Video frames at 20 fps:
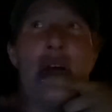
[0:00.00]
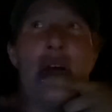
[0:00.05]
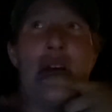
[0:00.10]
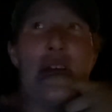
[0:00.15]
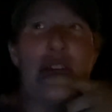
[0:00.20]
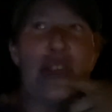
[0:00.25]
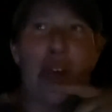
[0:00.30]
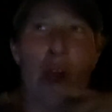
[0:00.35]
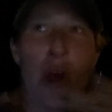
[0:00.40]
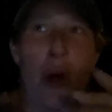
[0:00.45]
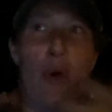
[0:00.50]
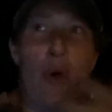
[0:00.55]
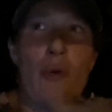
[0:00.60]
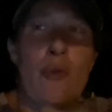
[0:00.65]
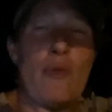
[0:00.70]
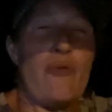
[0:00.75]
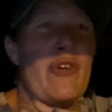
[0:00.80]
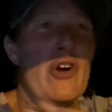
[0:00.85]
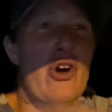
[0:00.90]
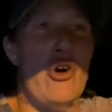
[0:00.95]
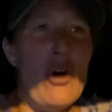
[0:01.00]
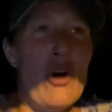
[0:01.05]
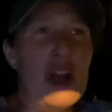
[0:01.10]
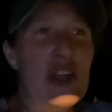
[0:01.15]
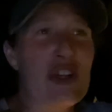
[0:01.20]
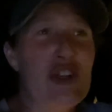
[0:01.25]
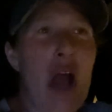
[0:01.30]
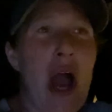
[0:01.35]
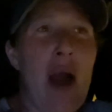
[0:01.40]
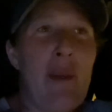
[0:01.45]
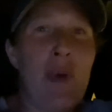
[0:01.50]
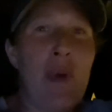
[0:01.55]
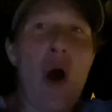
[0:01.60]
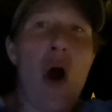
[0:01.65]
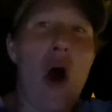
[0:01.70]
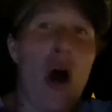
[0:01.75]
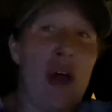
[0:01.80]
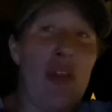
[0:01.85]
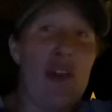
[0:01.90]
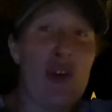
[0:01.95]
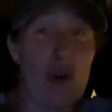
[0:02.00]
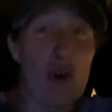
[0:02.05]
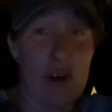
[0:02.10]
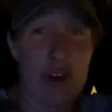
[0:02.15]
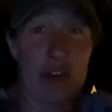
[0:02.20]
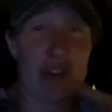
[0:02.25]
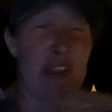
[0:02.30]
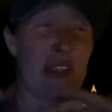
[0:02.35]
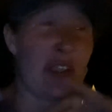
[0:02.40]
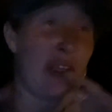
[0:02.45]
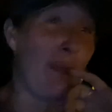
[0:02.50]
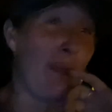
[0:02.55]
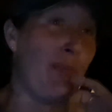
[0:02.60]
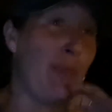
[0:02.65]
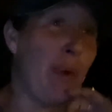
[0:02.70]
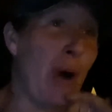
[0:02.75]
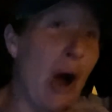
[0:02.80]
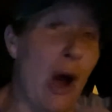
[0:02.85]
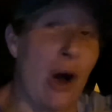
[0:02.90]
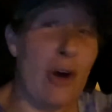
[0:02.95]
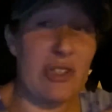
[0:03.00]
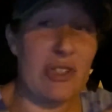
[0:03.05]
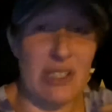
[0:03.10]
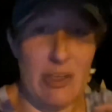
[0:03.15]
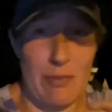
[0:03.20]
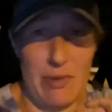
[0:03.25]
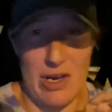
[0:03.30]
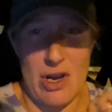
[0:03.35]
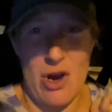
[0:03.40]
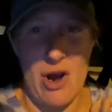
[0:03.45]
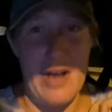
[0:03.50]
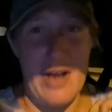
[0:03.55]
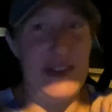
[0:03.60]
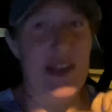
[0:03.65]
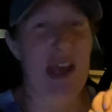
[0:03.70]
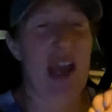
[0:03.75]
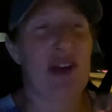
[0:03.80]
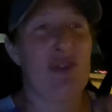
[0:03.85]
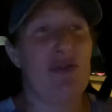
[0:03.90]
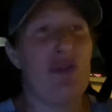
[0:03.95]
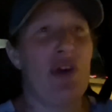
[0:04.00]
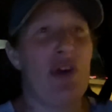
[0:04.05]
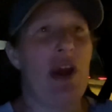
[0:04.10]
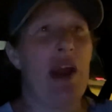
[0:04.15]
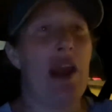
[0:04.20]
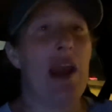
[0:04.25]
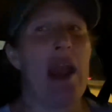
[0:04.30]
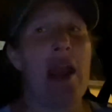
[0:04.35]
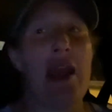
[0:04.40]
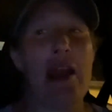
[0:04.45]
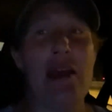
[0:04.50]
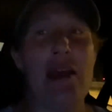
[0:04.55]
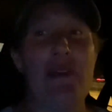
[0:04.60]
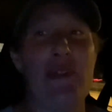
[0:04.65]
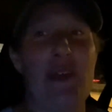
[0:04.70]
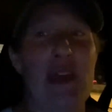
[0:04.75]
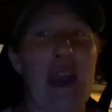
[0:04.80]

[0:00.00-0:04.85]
So for Cornershop, all the orders are supposed to be contact-free, and the